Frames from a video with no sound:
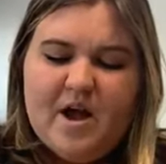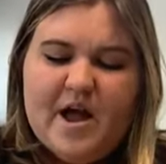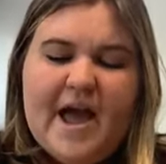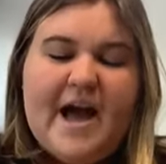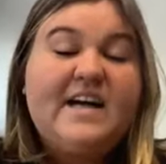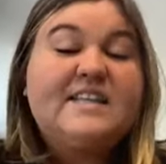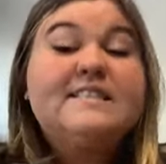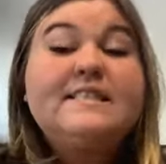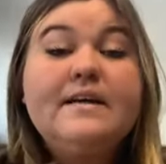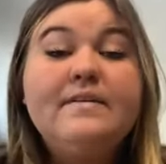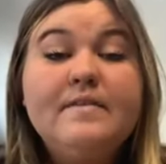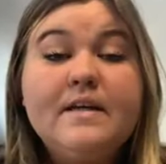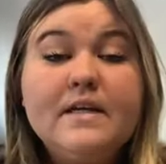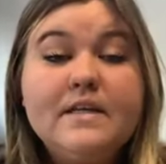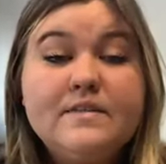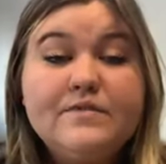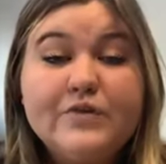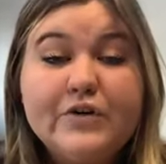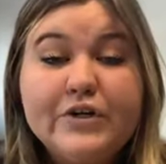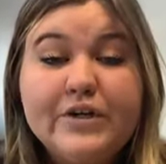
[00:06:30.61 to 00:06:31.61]

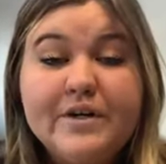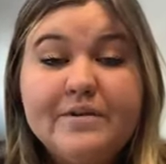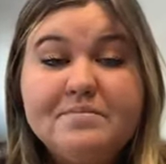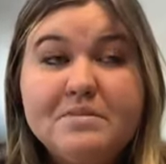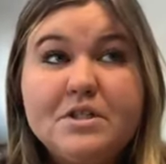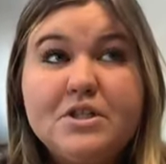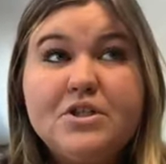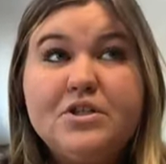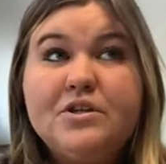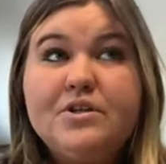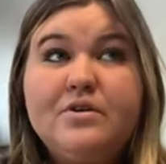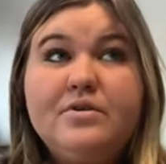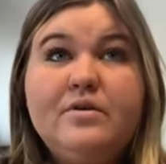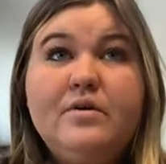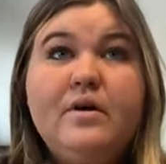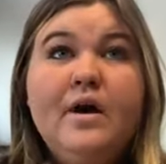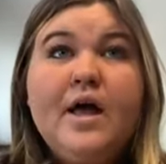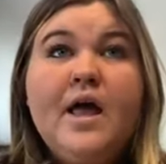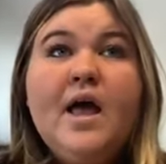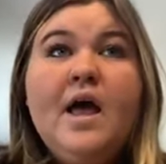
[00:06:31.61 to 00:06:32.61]
activities for him to
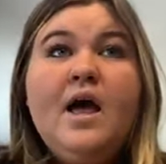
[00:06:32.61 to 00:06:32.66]
do.